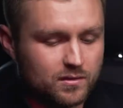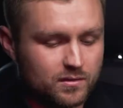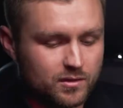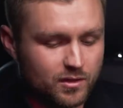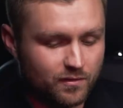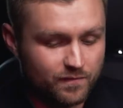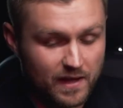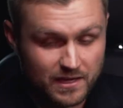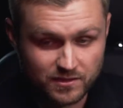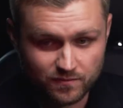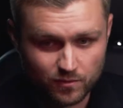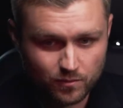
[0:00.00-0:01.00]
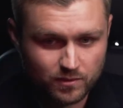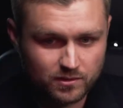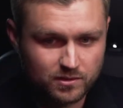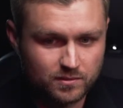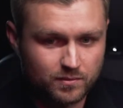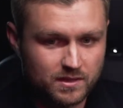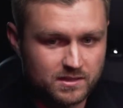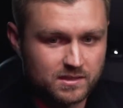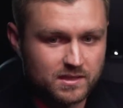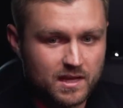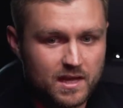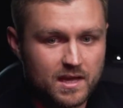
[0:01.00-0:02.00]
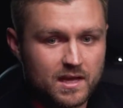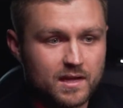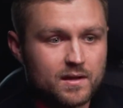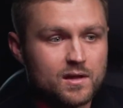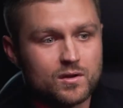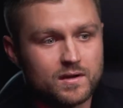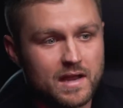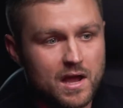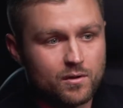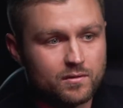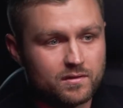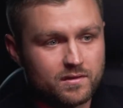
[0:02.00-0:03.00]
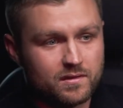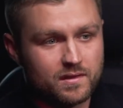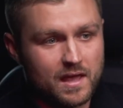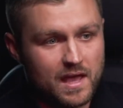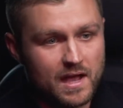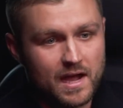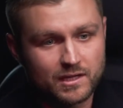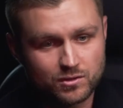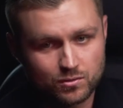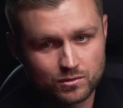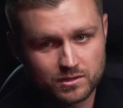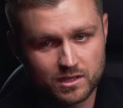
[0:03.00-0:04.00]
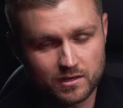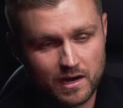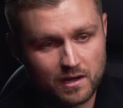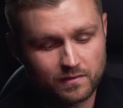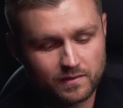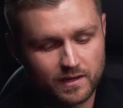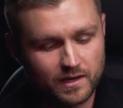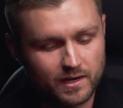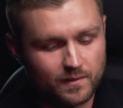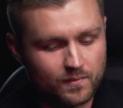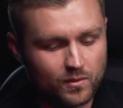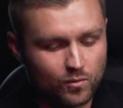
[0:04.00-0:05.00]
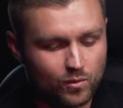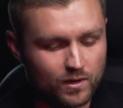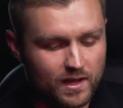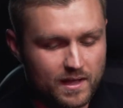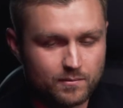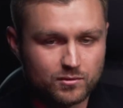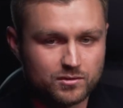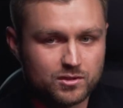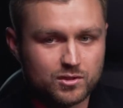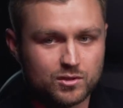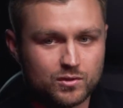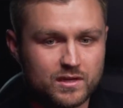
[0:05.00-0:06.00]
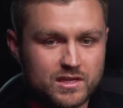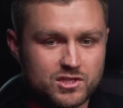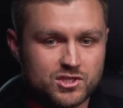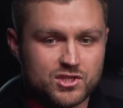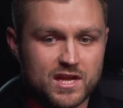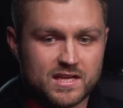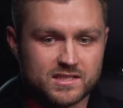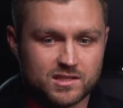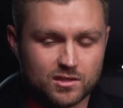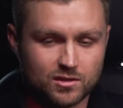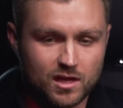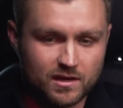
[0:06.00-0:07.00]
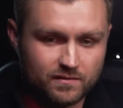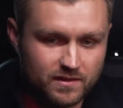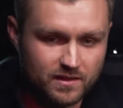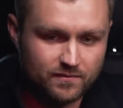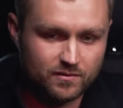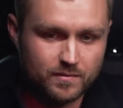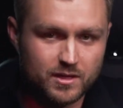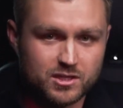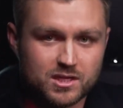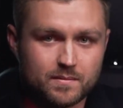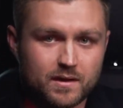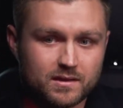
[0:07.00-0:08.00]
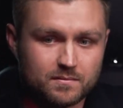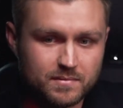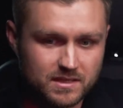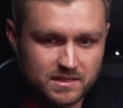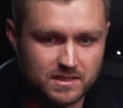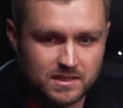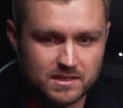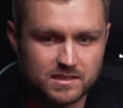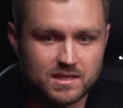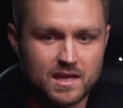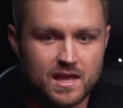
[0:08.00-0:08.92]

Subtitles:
You know, fast forward to present day, now with the AI tools that are out there, we're able to ingest a lot of the information about the business